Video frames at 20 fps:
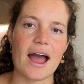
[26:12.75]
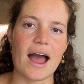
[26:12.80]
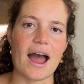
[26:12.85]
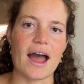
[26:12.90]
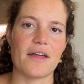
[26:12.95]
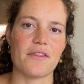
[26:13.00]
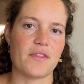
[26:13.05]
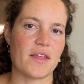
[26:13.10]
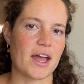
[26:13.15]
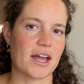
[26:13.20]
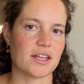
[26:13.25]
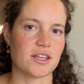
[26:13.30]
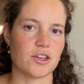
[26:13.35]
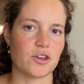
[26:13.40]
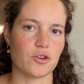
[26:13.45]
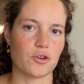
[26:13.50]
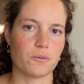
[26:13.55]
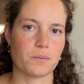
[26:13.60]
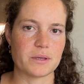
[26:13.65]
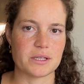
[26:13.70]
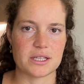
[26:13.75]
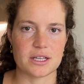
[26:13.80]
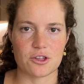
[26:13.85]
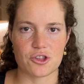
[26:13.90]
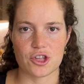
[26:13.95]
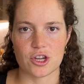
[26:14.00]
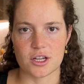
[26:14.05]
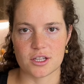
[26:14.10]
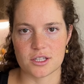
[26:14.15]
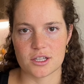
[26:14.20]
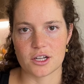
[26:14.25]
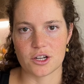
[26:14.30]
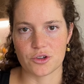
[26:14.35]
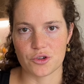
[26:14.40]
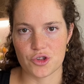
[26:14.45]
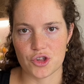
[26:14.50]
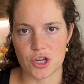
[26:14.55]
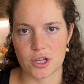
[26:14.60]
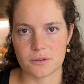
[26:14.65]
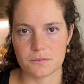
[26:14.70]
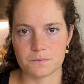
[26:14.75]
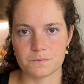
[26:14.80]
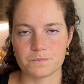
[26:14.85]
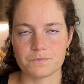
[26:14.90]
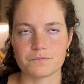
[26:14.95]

and then you position a solution.